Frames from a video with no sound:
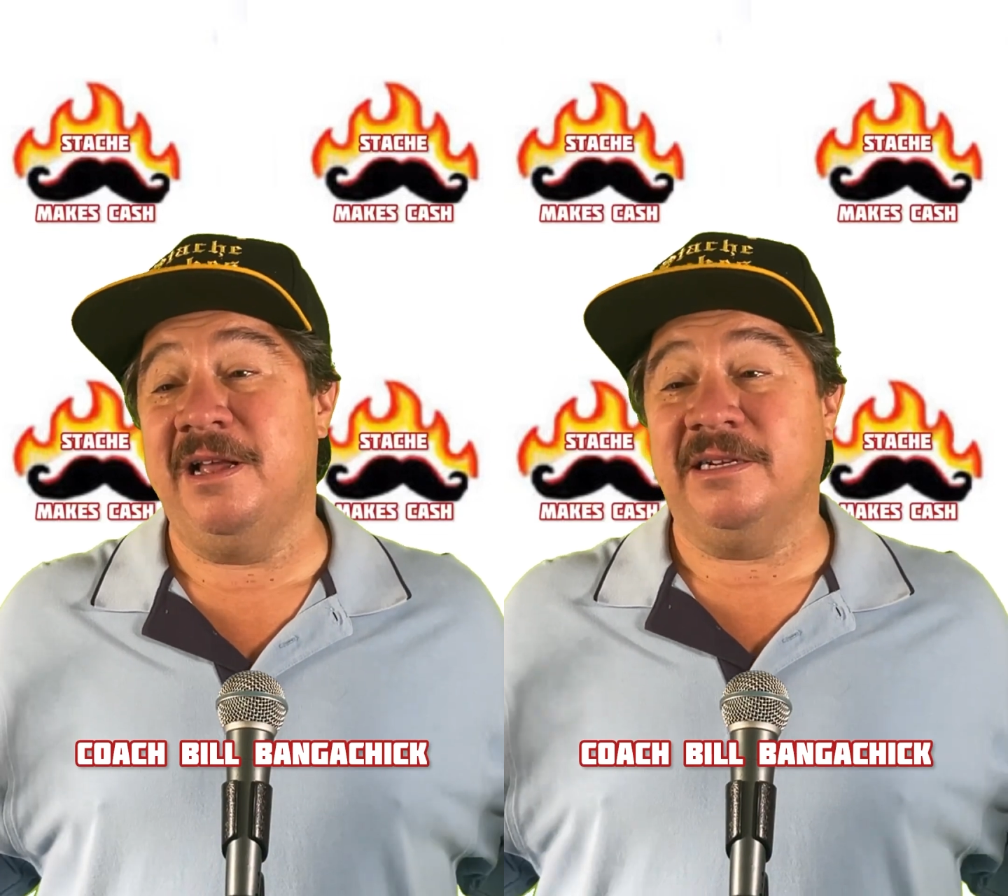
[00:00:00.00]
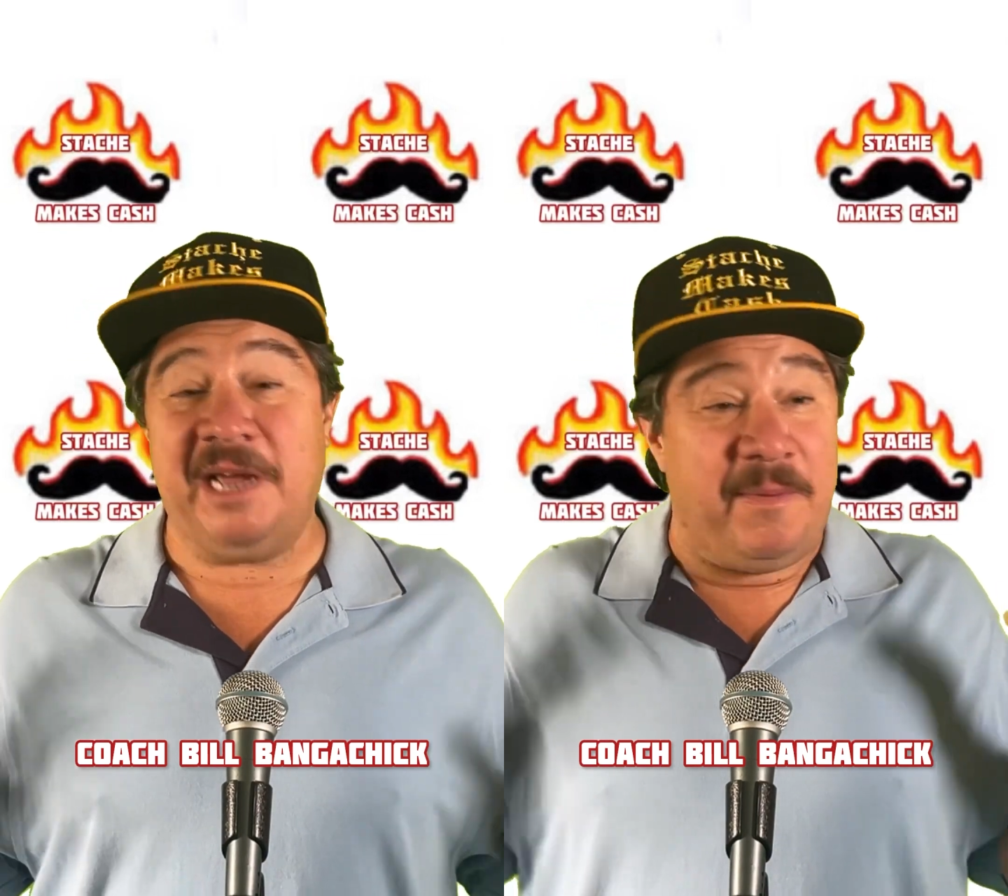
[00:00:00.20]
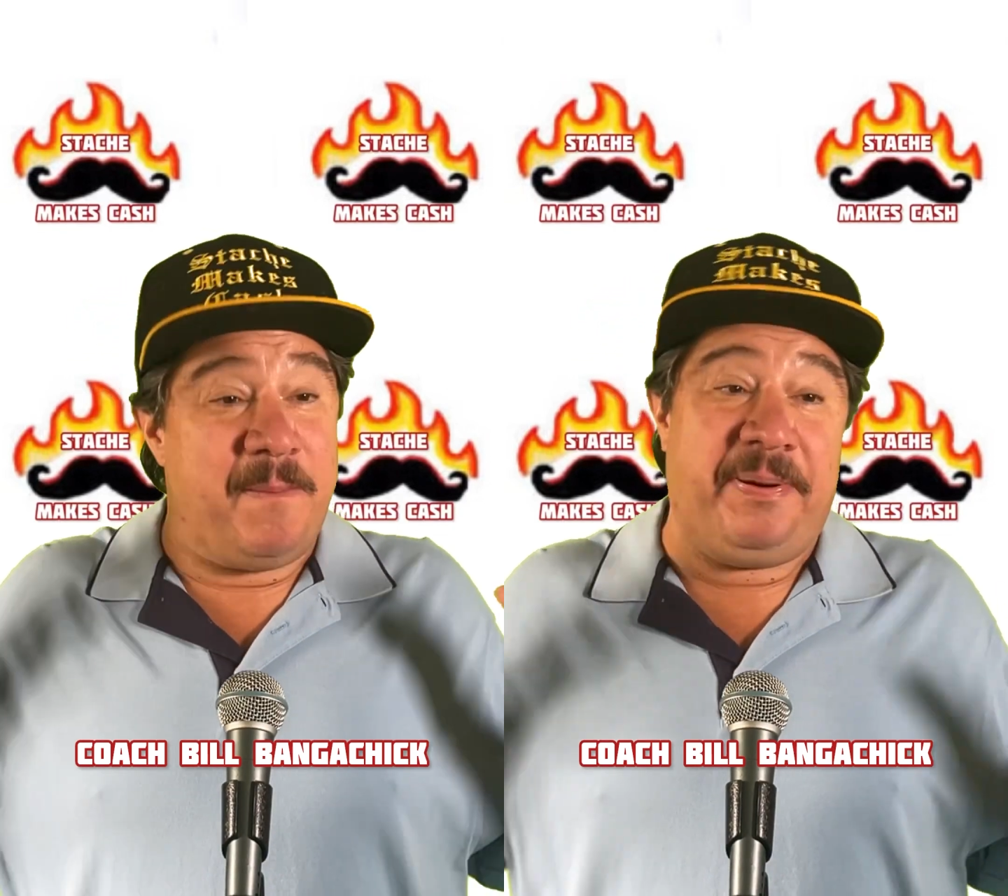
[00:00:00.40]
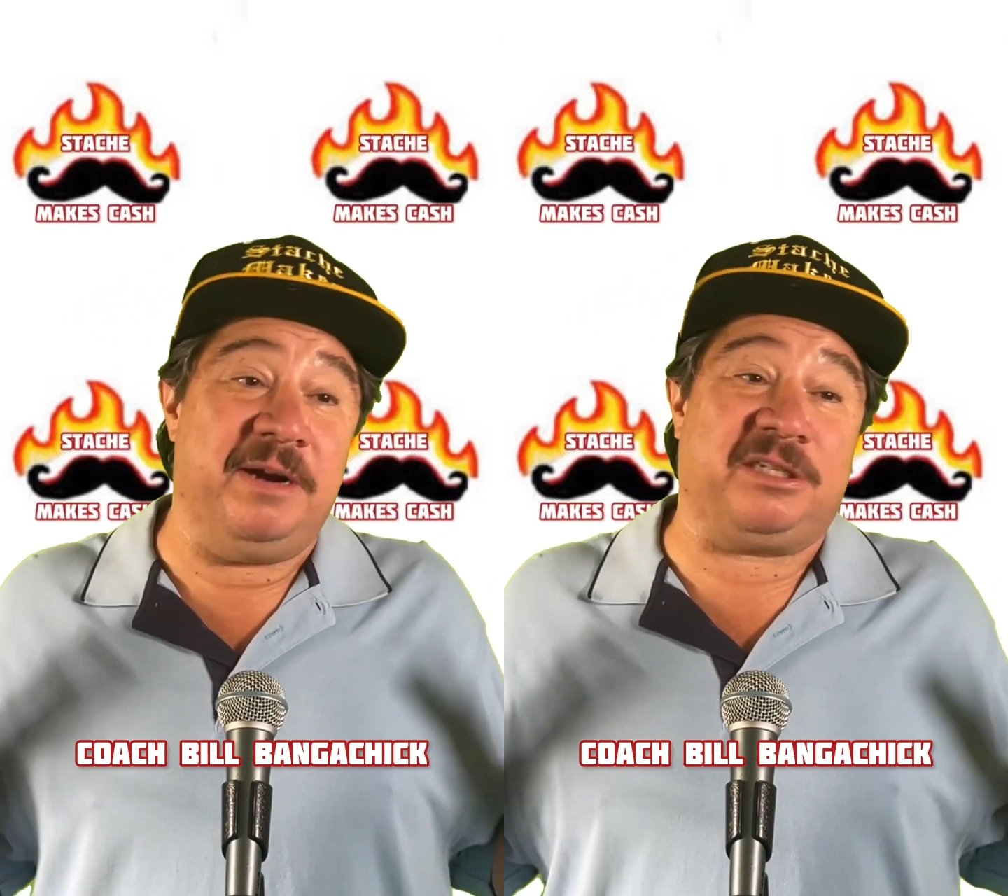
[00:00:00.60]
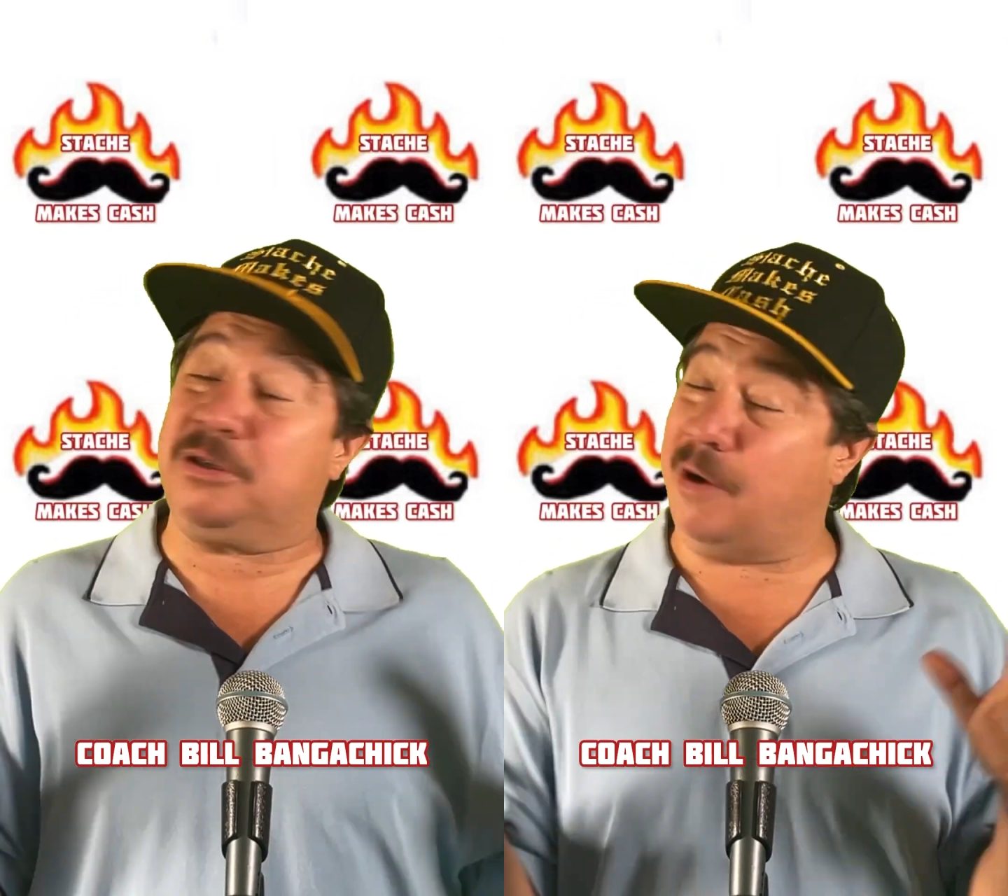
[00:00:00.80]
Damien
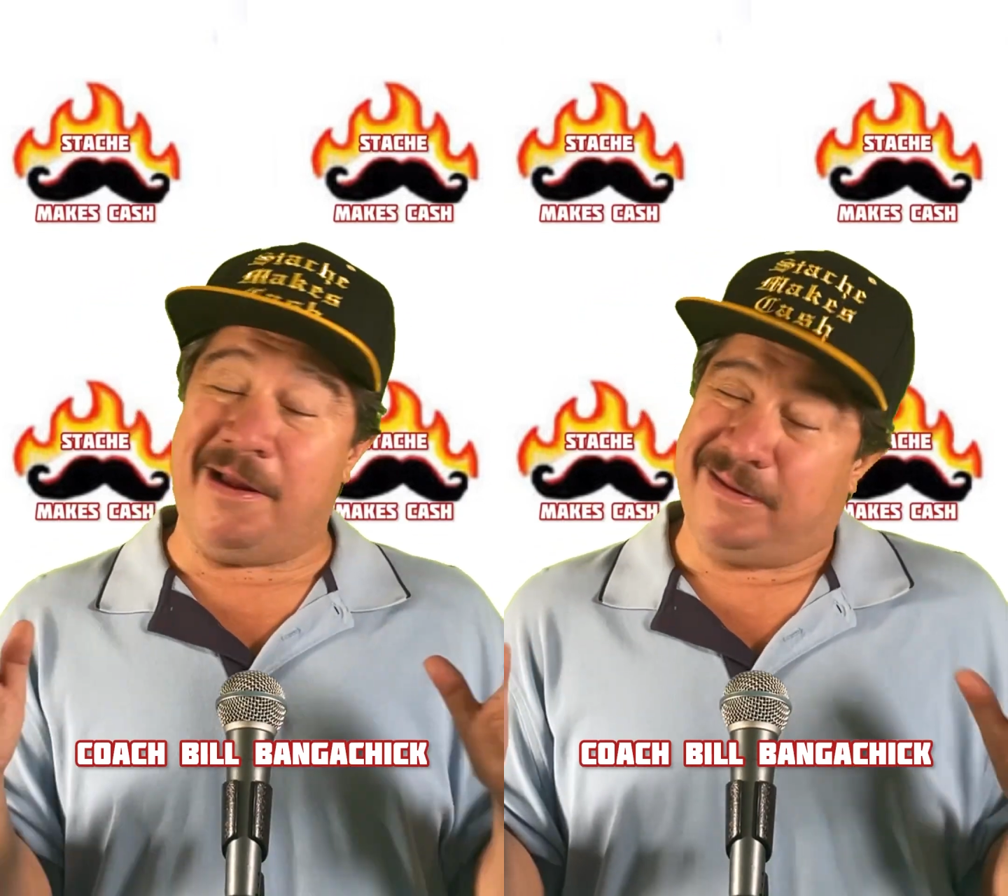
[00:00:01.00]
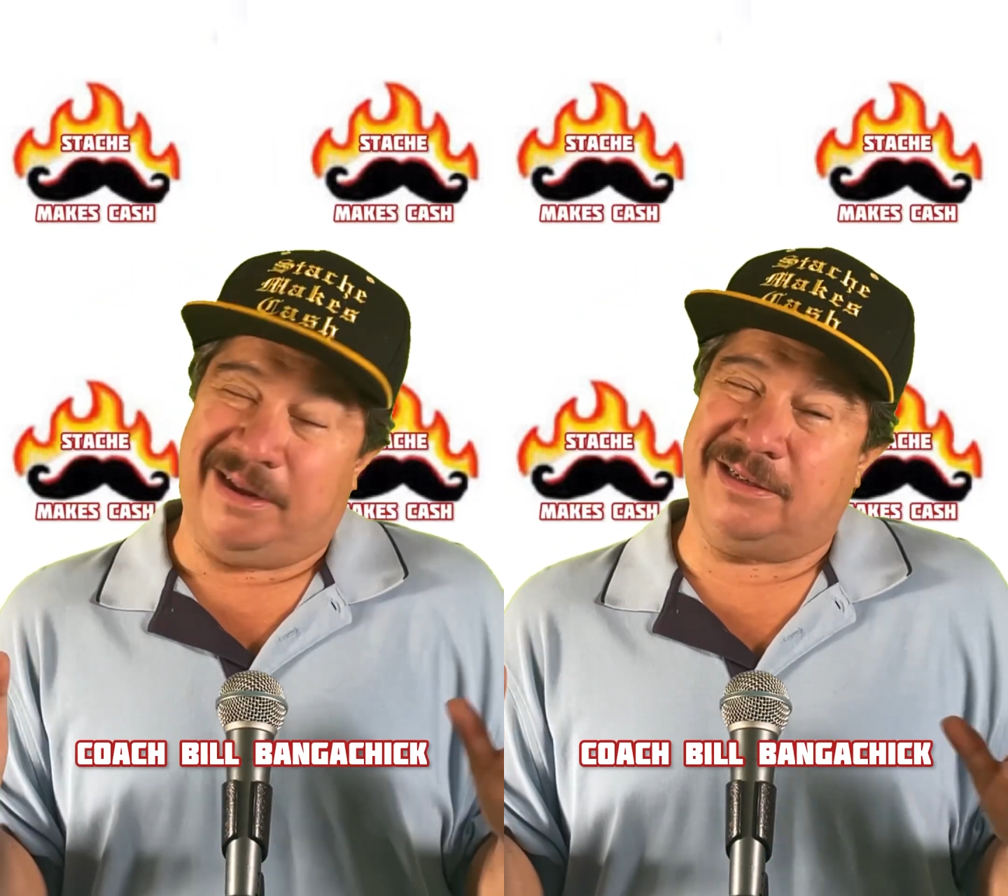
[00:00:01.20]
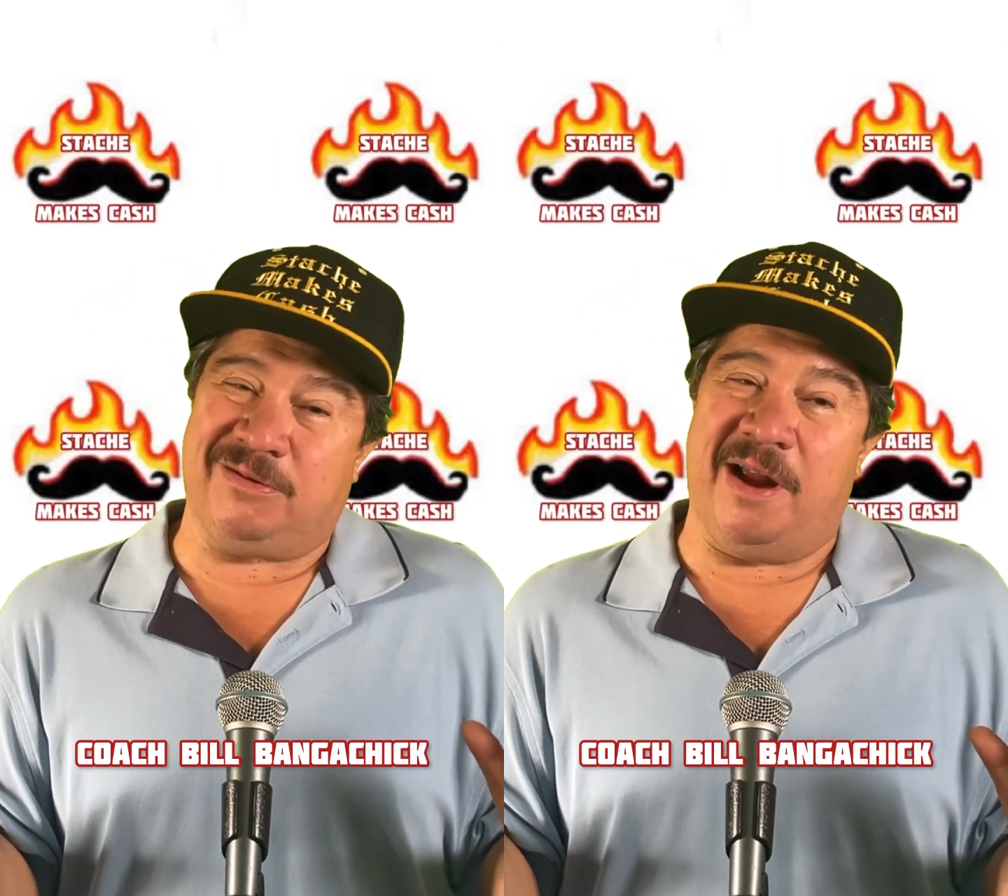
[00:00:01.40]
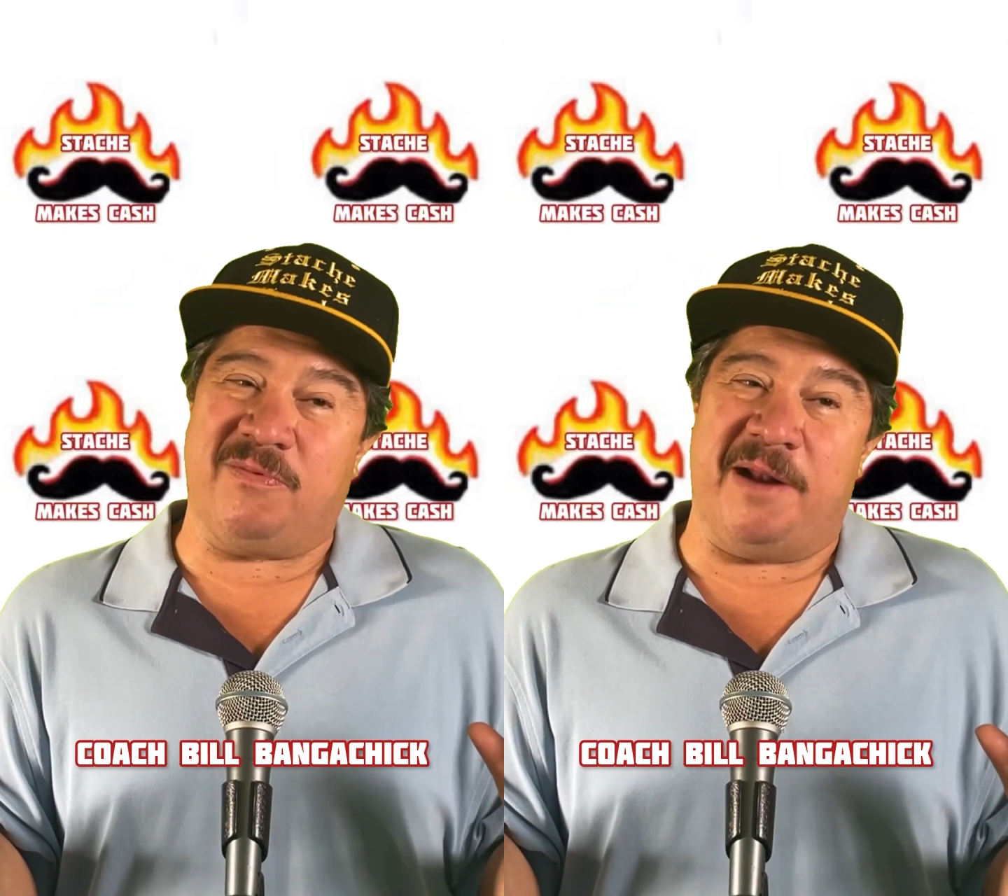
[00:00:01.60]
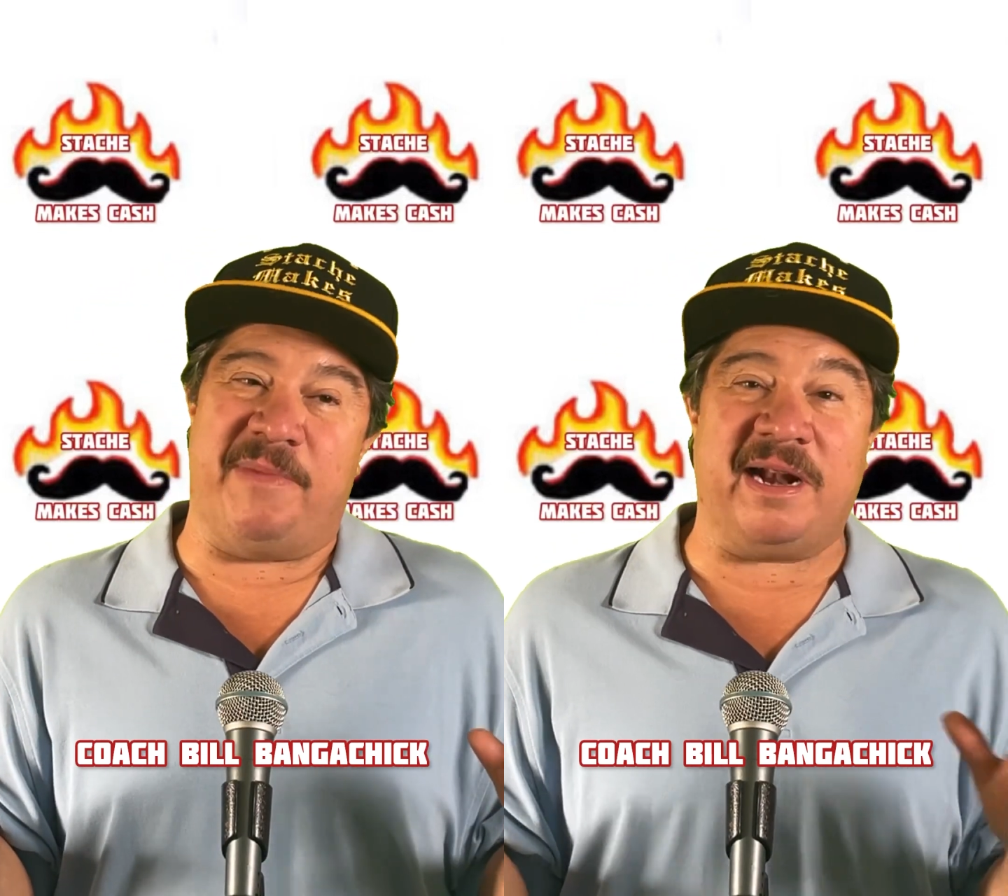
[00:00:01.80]
Pierce is a great
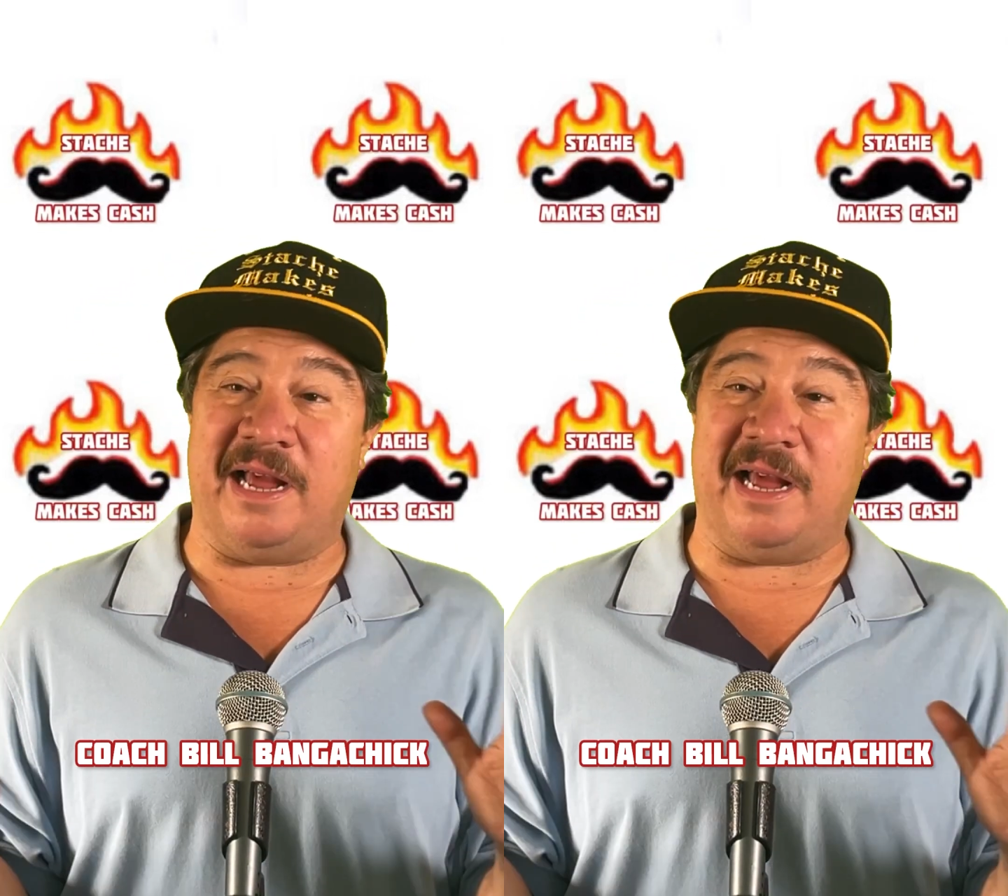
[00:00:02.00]
running back.